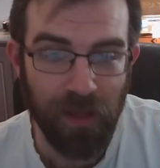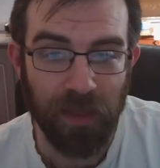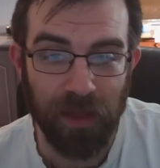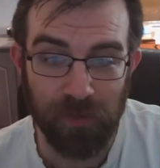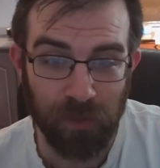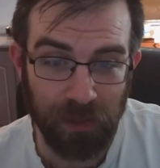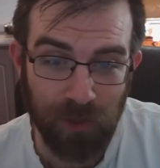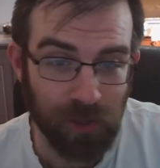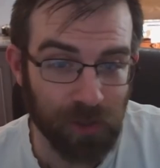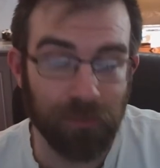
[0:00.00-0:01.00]
that really
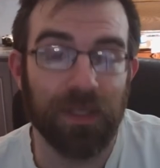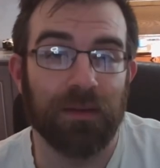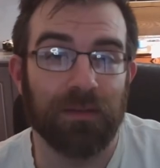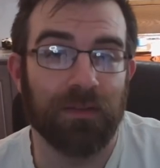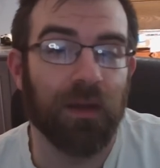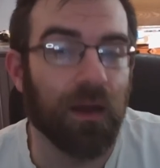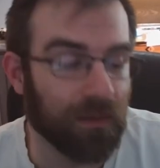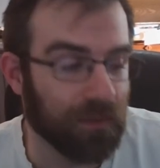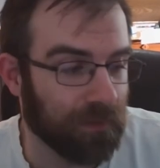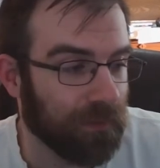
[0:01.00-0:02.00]
shouldn't be a
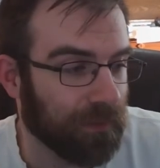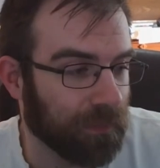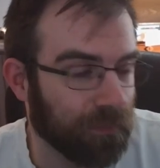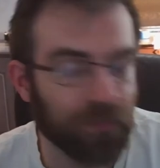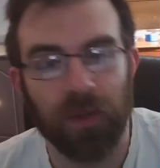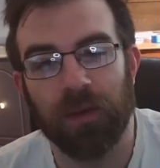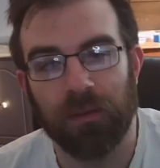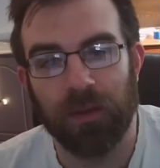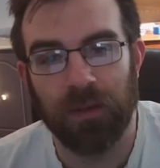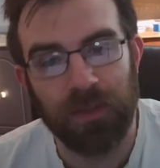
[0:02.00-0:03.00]
psychologist going
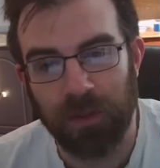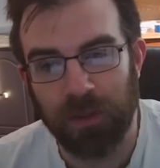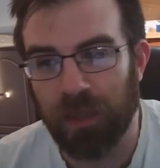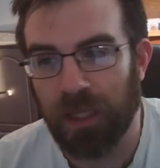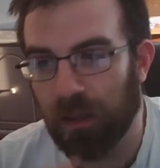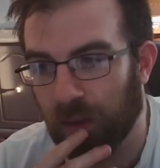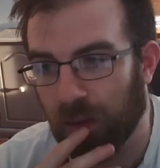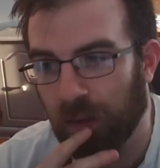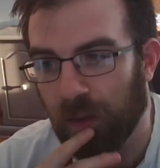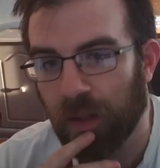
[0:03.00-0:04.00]
around social media